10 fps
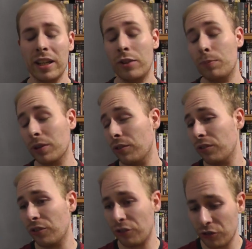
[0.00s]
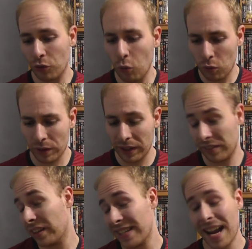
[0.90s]
is because the
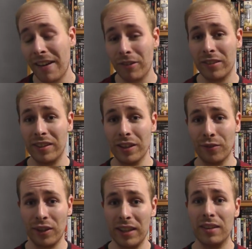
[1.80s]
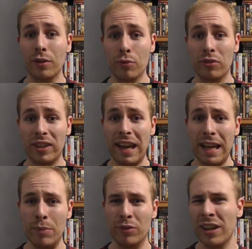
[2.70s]
stories, the narratives in those
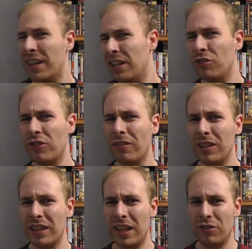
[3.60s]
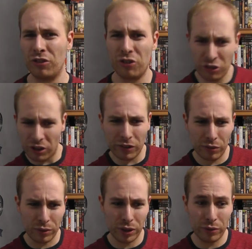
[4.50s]
games is generally there to
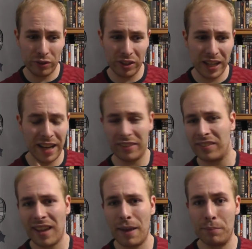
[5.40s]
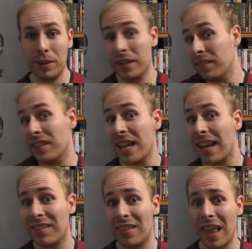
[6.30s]
shuttle you to the next set piece, the
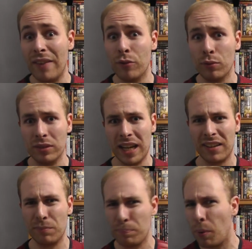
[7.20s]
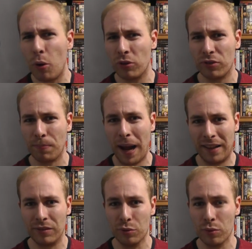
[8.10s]
next level, the next boss
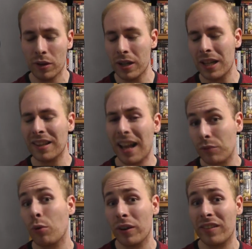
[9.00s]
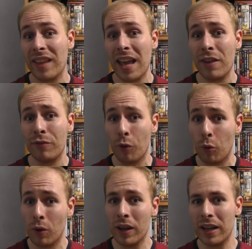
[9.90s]
battle. That's what it's there
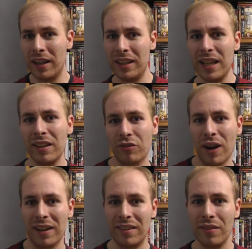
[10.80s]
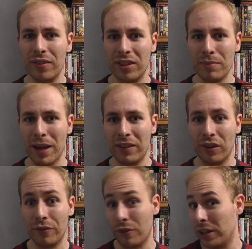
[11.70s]
for, and the interactivity makes
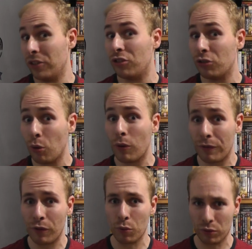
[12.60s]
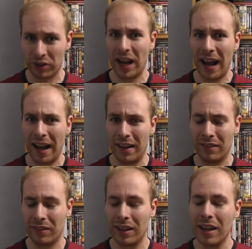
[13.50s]
up for any shortfalls it
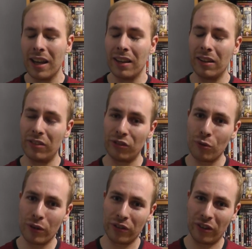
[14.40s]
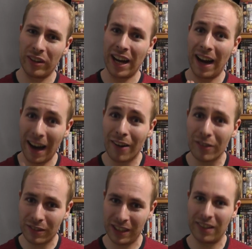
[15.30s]
has. The stories are
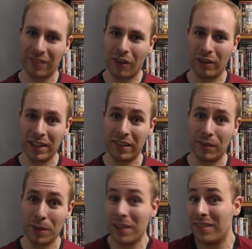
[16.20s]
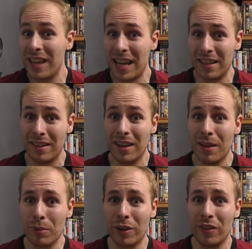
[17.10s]
inherently designed to be thin,
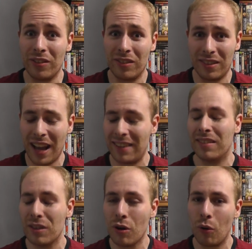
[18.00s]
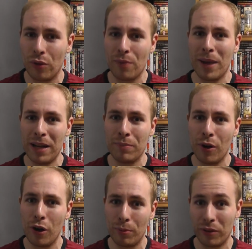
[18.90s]
because that's not the main
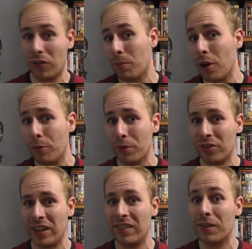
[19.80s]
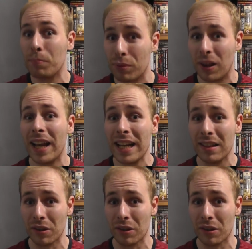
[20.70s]
purpose. The purpose is to play